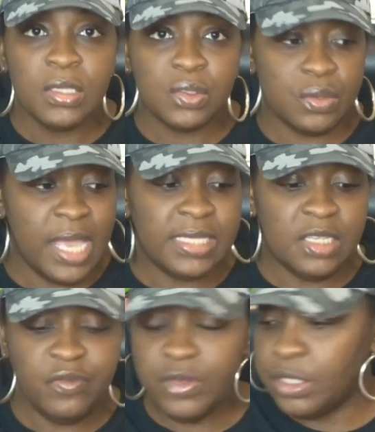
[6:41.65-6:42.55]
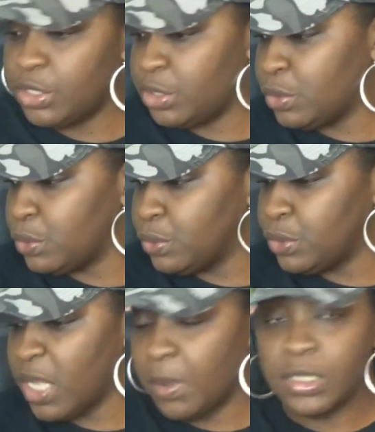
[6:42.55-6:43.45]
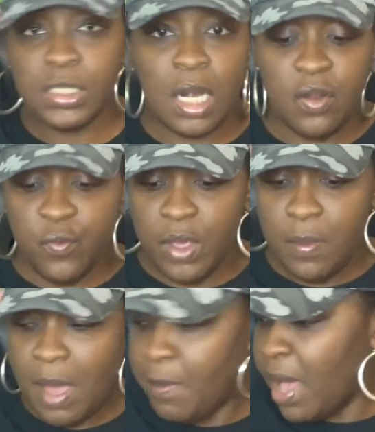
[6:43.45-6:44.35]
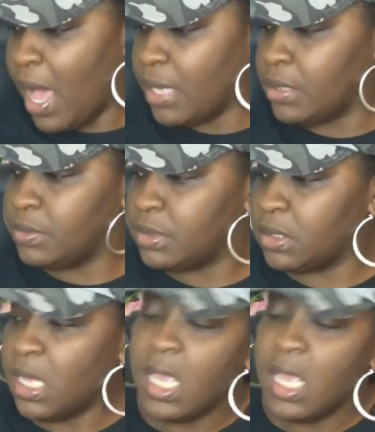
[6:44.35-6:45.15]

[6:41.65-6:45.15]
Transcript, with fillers: So that's it for the shoes. Now I'm gonna start off with my bottoms.